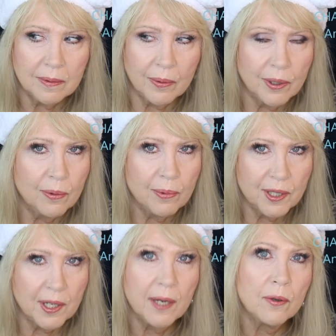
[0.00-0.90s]
Or you
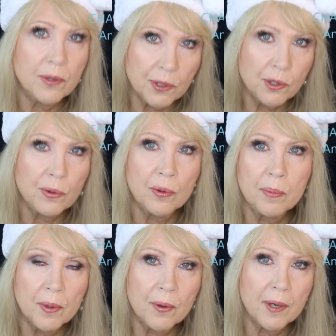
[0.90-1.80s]
recycle the
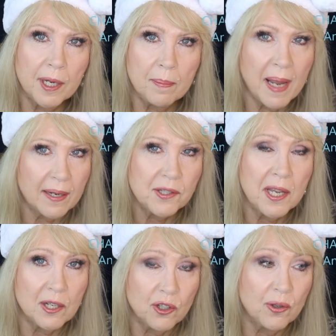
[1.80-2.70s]
tube, or in MAC's
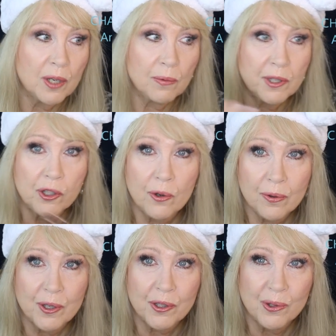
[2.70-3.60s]
case, you can
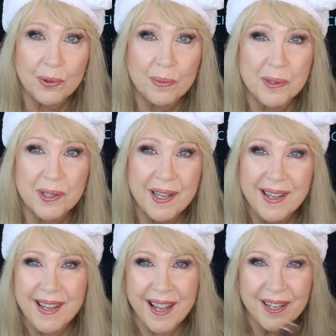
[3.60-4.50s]
return the tubes
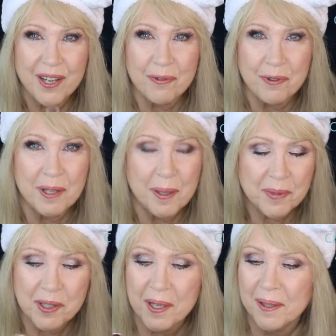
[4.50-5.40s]
and get a free
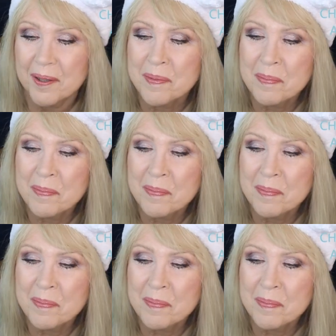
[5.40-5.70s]
lipstick.